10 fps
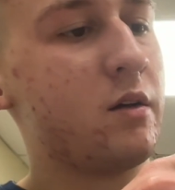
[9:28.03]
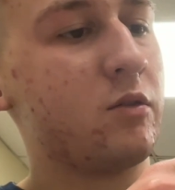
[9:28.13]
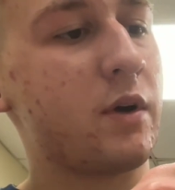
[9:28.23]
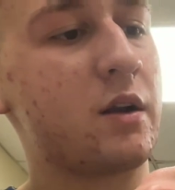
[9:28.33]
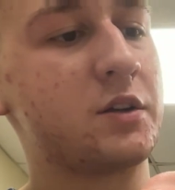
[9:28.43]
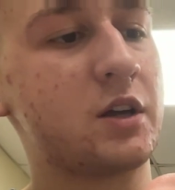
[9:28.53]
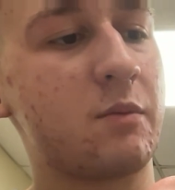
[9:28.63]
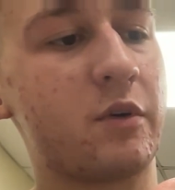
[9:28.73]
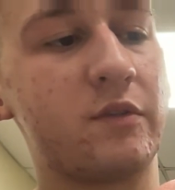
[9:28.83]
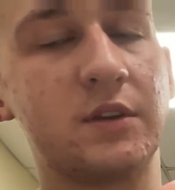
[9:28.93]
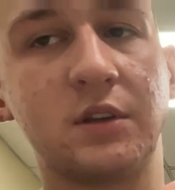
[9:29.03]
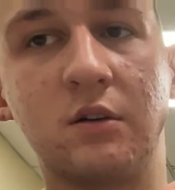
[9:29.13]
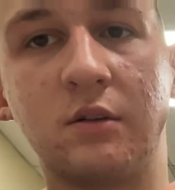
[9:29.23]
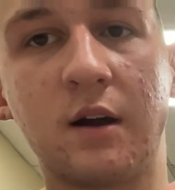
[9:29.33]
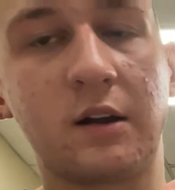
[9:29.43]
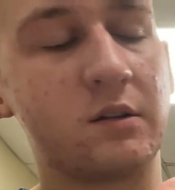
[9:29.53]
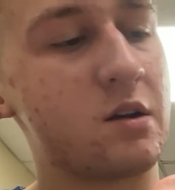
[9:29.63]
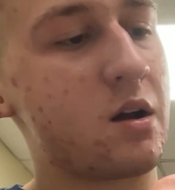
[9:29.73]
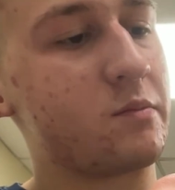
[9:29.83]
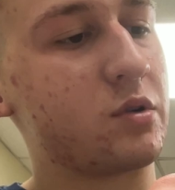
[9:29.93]
Right on top of this
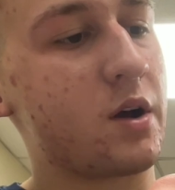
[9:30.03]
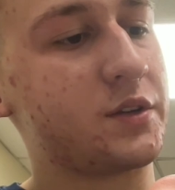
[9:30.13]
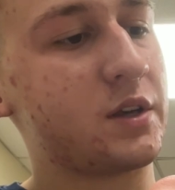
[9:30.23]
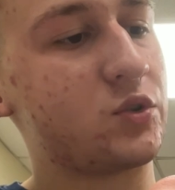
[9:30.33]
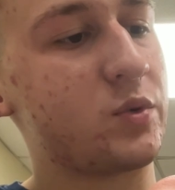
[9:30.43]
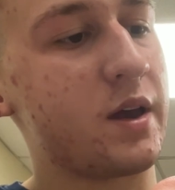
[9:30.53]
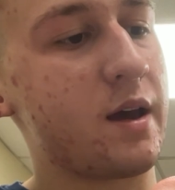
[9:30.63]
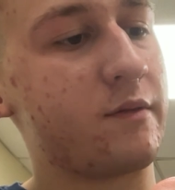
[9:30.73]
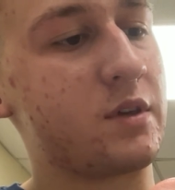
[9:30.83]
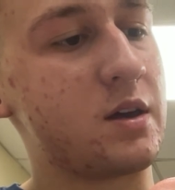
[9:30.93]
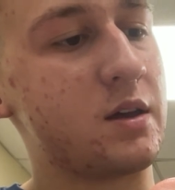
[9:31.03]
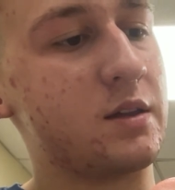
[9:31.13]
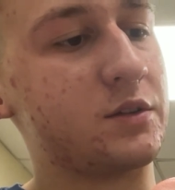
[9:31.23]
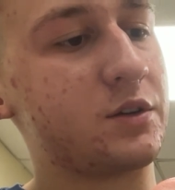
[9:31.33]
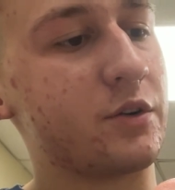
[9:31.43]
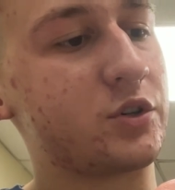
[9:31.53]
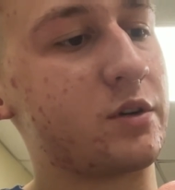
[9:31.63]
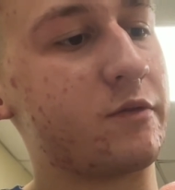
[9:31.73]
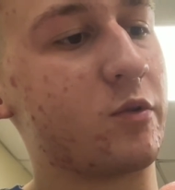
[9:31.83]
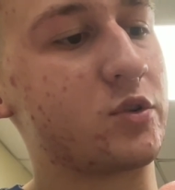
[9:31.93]
olecranon process, we have the
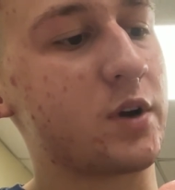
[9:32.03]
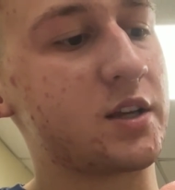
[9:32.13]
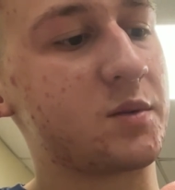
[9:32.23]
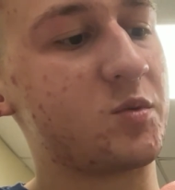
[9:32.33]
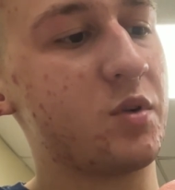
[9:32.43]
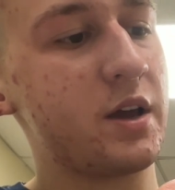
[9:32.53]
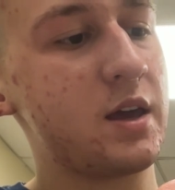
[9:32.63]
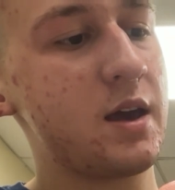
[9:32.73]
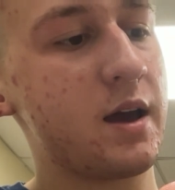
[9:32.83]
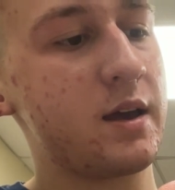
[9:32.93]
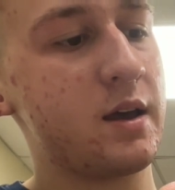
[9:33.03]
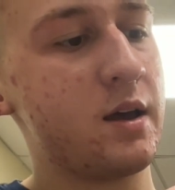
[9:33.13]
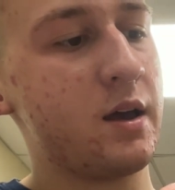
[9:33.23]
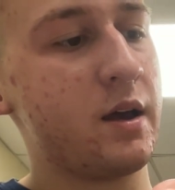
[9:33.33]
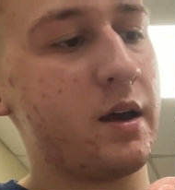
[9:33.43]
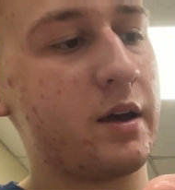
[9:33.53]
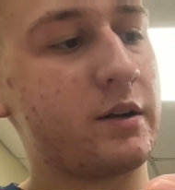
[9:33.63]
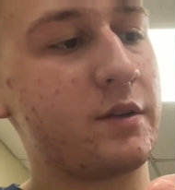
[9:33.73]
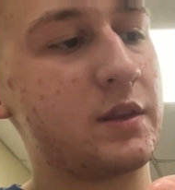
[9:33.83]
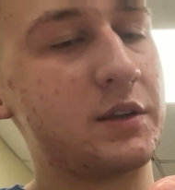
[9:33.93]
insertion for triceps brachii. And
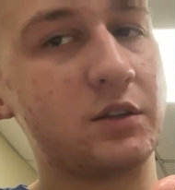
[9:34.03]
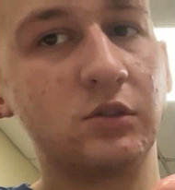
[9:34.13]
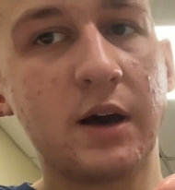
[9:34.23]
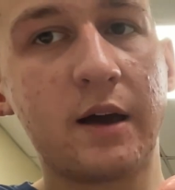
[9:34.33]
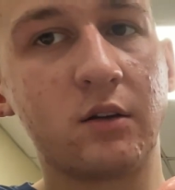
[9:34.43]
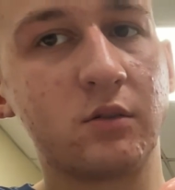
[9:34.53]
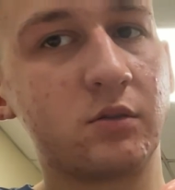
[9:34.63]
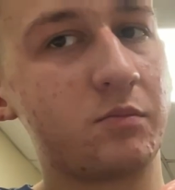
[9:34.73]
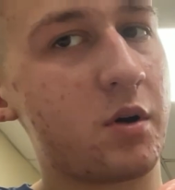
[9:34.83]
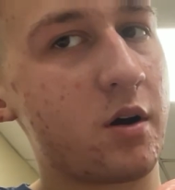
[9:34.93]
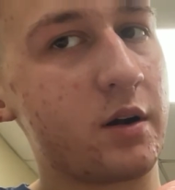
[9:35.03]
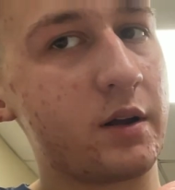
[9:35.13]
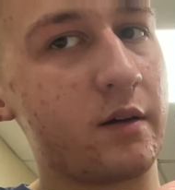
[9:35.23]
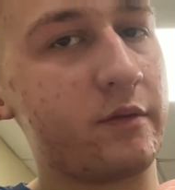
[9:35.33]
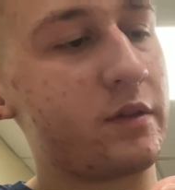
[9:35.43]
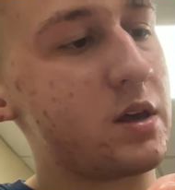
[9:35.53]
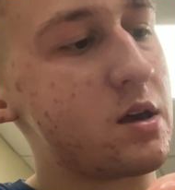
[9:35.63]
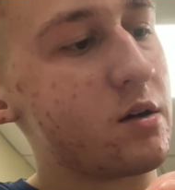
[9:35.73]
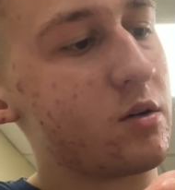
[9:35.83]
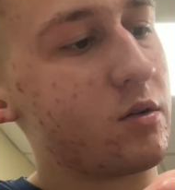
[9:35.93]
on this lateral part of
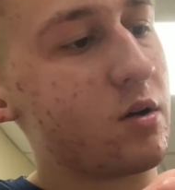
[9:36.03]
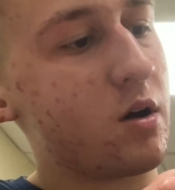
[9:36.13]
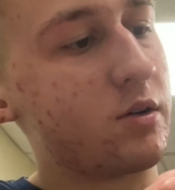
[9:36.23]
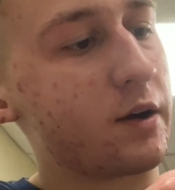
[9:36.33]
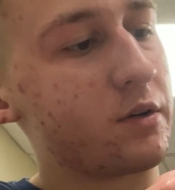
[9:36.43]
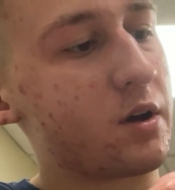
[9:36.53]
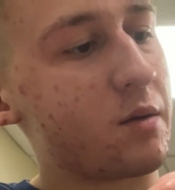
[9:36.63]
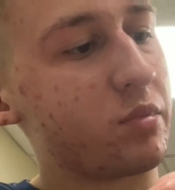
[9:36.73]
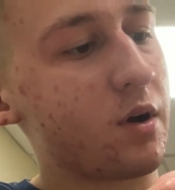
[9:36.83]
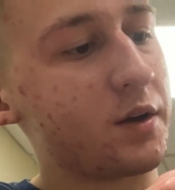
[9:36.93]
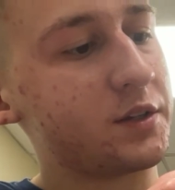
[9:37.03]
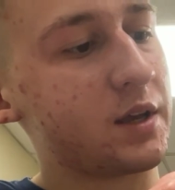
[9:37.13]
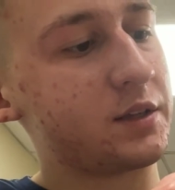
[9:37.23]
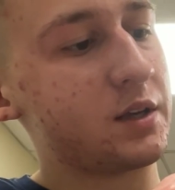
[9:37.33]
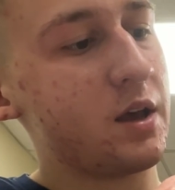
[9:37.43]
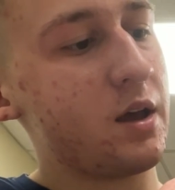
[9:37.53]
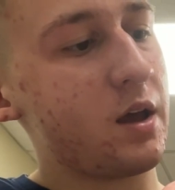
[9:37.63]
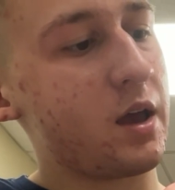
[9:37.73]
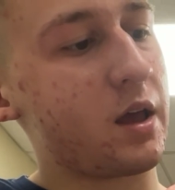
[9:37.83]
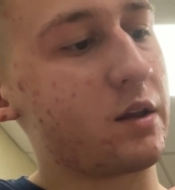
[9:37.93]
the olecranon process
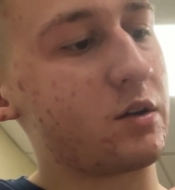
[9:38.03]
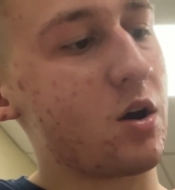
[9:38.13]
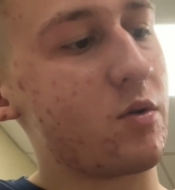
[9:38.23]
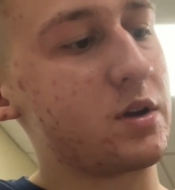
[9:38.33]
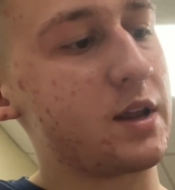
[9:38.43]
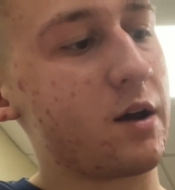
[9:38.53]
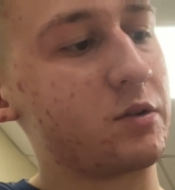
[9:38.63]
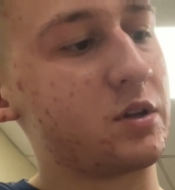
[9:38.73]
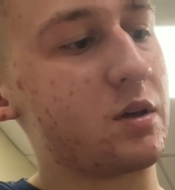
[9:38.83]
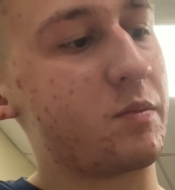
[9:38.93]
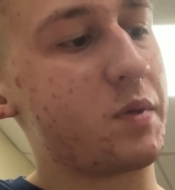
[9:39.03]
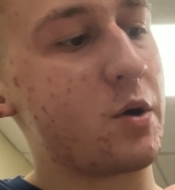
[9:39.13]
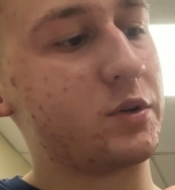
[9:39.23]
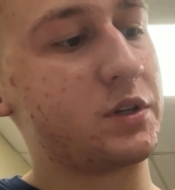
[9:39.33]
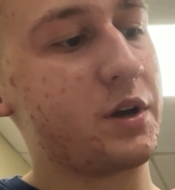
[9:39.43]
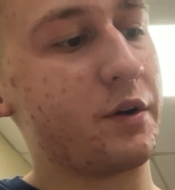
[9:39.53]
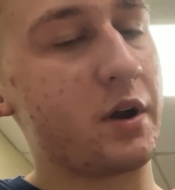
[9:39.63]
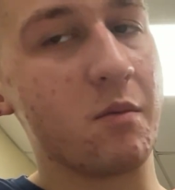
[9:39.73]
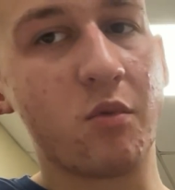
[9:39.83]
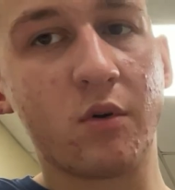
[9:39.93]
and going down to the
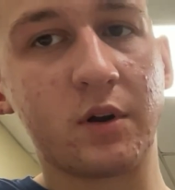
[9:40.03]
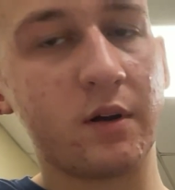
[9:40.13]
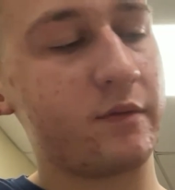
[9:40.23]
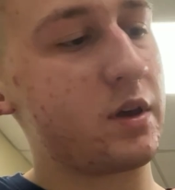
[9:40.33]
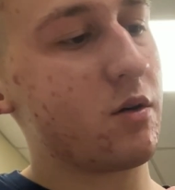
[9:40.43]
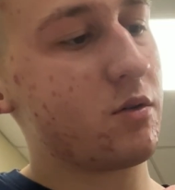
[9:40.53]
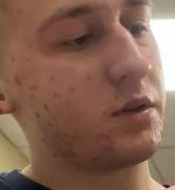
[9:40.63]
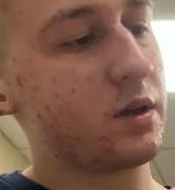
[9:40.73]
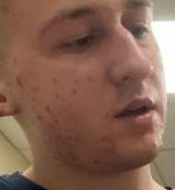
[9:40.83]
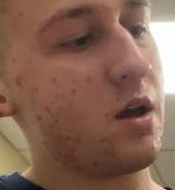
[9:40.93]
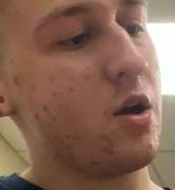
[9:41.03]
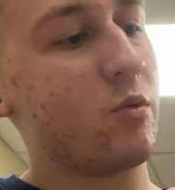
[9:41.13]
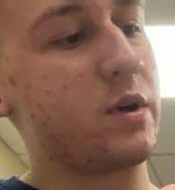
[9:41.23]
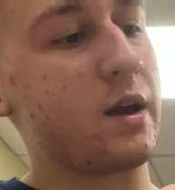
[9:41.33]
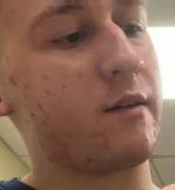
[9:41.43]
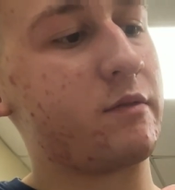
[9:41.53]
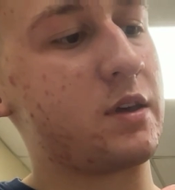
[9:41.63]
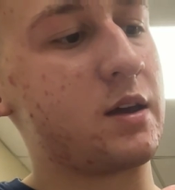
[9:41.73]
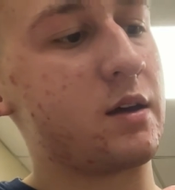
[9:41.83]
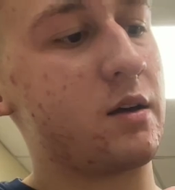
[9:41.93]
posterior border of the ulna, we have
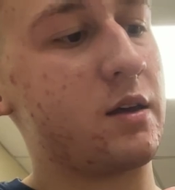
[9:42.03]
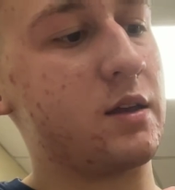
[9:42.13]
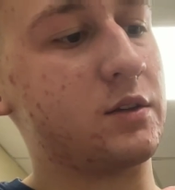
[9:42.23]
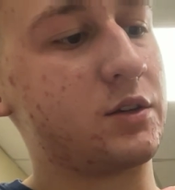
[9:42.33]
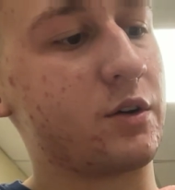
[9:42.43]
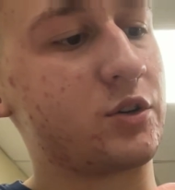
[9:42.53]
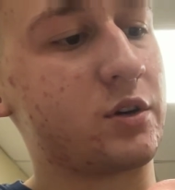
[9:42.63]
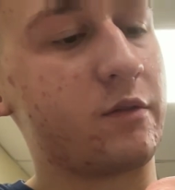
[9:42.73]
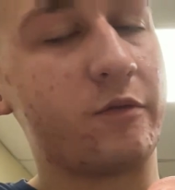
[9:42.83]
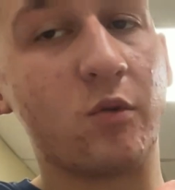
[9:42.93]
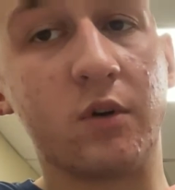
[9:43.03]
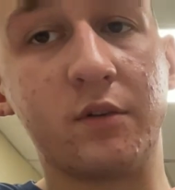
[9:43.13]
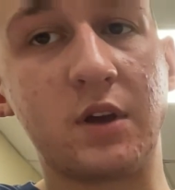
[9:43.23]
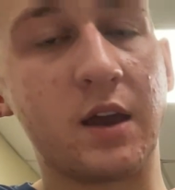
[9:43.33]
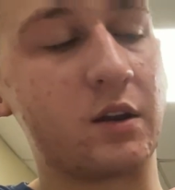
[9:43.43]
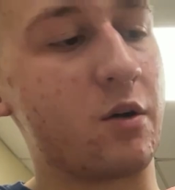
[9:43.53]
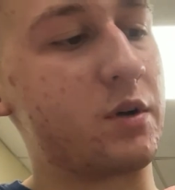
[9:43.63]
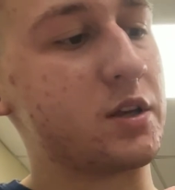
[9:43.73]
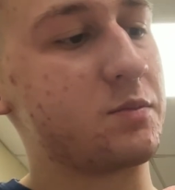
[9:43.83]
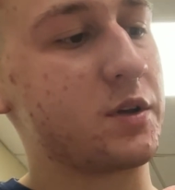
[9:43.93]
the insertion for the
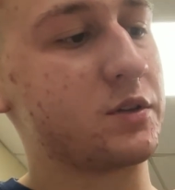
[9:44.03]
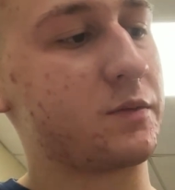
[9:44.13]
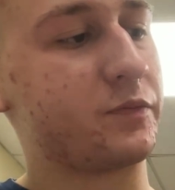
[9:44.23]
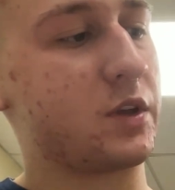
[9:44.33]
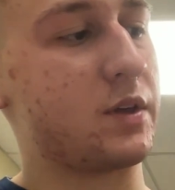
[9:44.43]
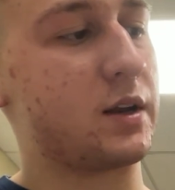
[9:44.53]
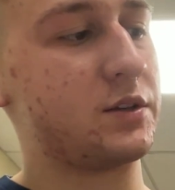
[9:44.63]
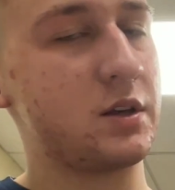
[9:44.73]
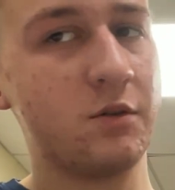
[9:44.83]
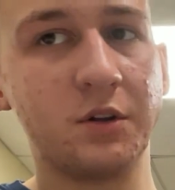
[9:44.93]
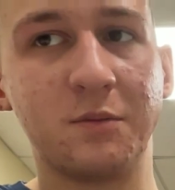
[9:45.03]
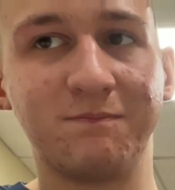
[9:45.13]
Anconius muscle, and that is the ulna.